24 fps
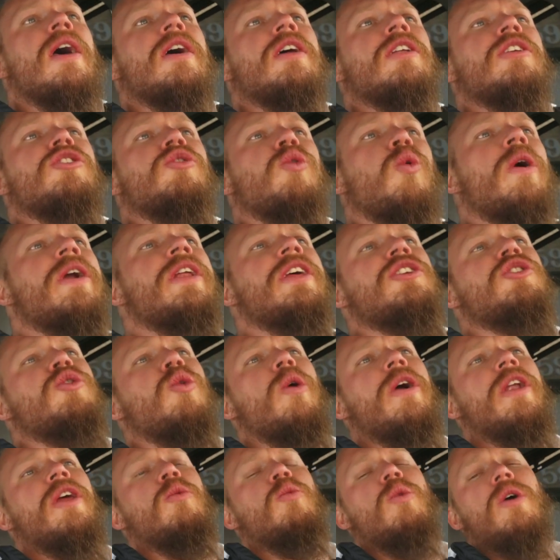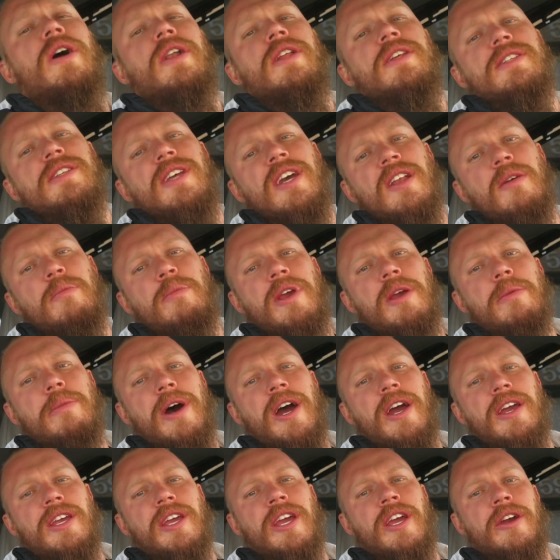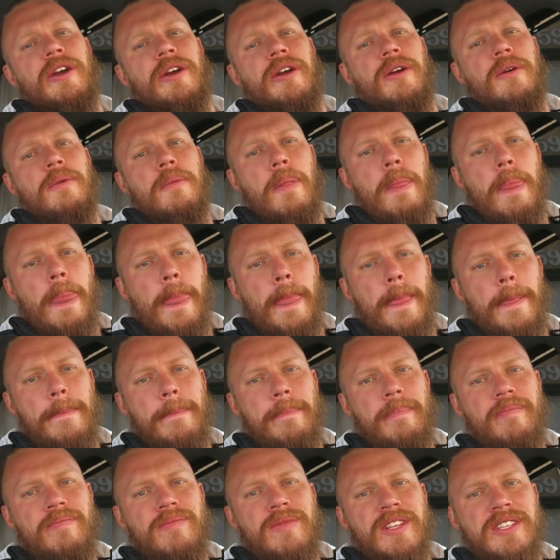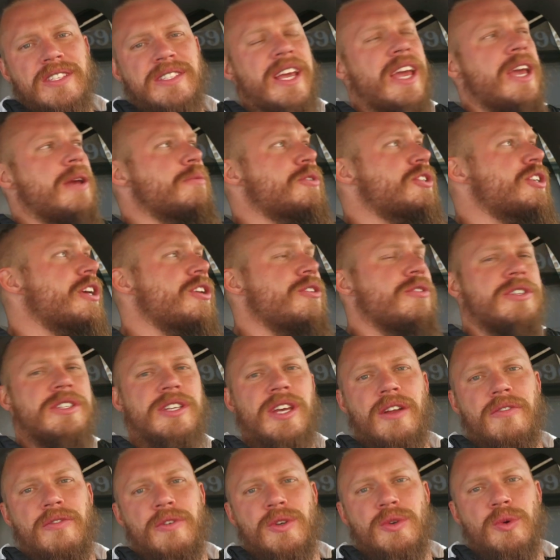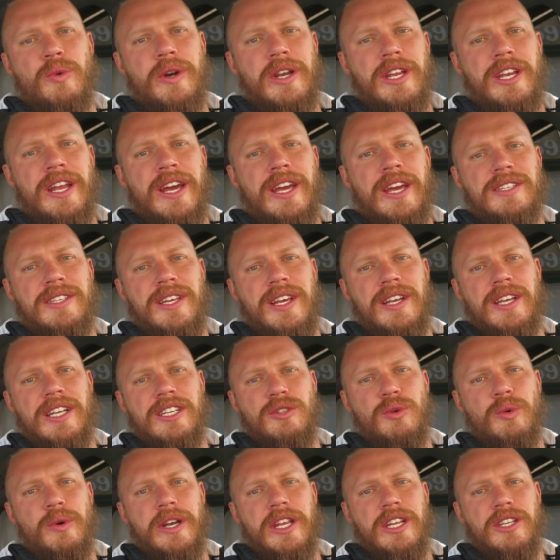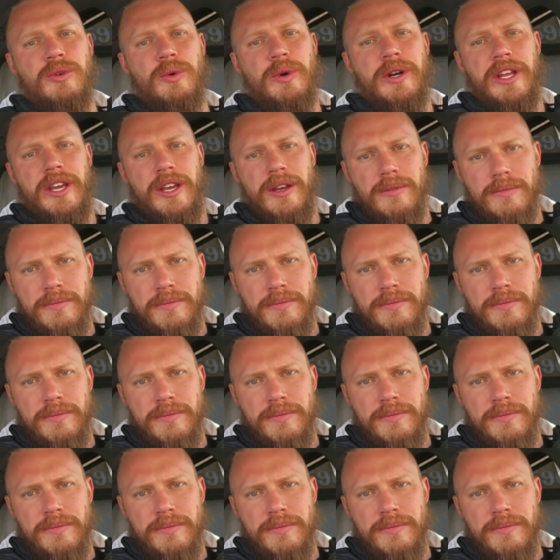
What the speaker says: 2021 is going to be my year. Same shit you said for 2019 and 2020.